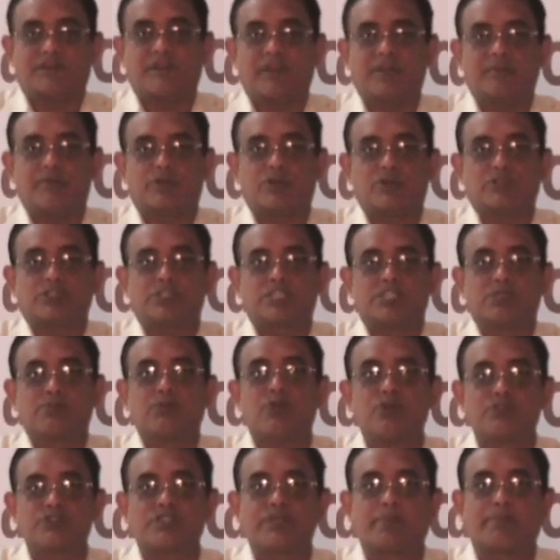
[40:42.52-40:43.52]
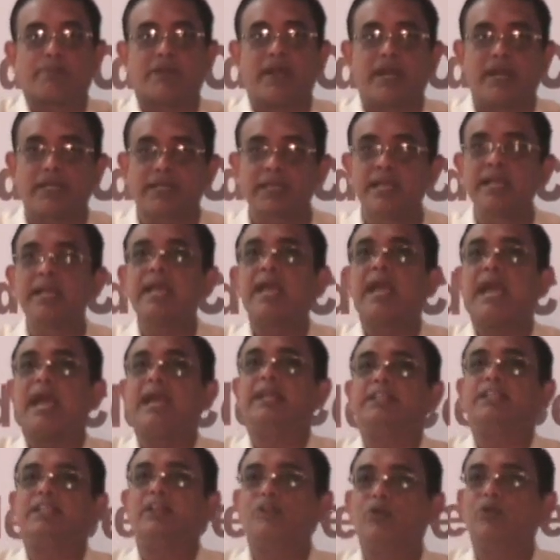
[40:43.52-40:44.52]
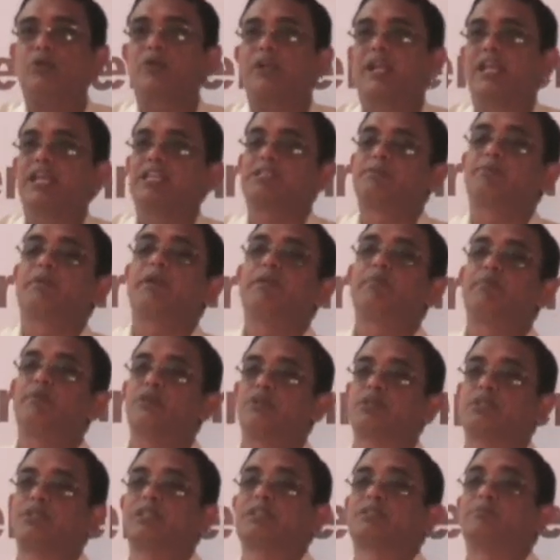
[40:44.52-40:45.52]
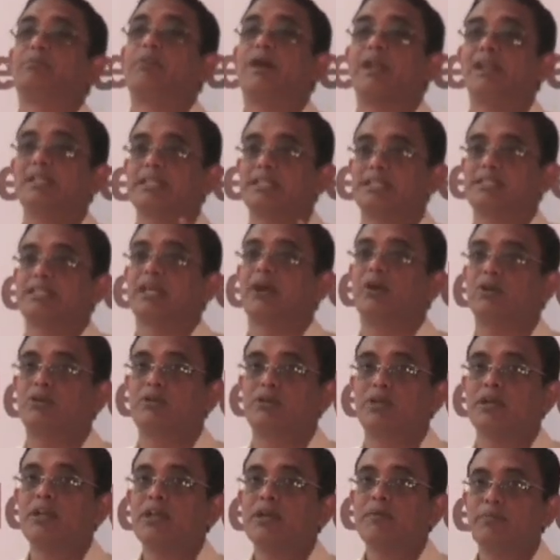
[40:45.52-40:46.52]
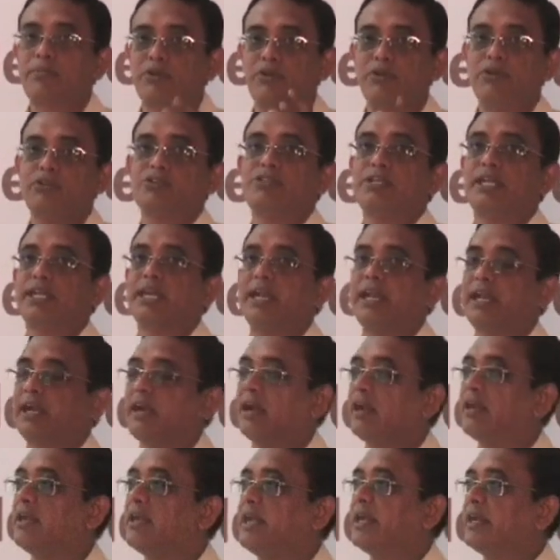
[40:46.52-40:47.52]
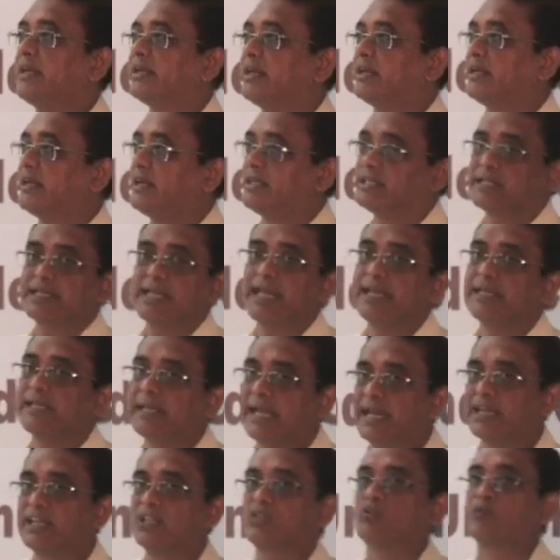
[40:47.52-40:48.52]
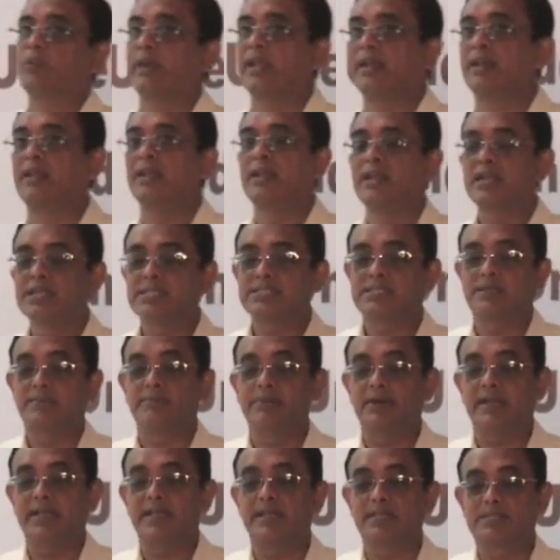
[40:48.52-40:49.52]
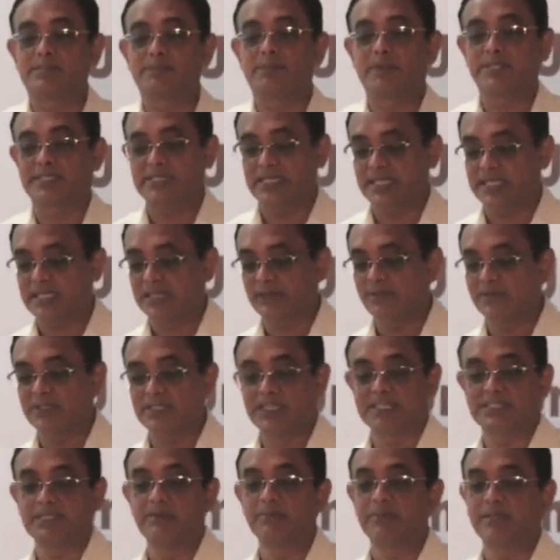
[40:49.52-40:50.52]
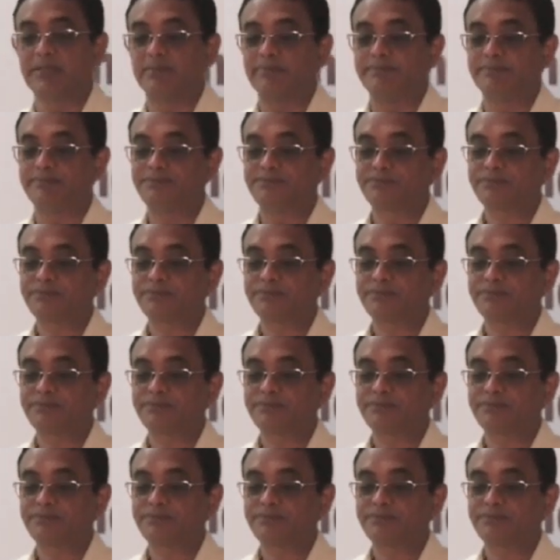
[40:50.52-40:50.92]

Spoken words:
fibrosus moves apart and the nucleus pulposus bulges out, producing a herniated disc, and that is when somebody is presenting with a symptom.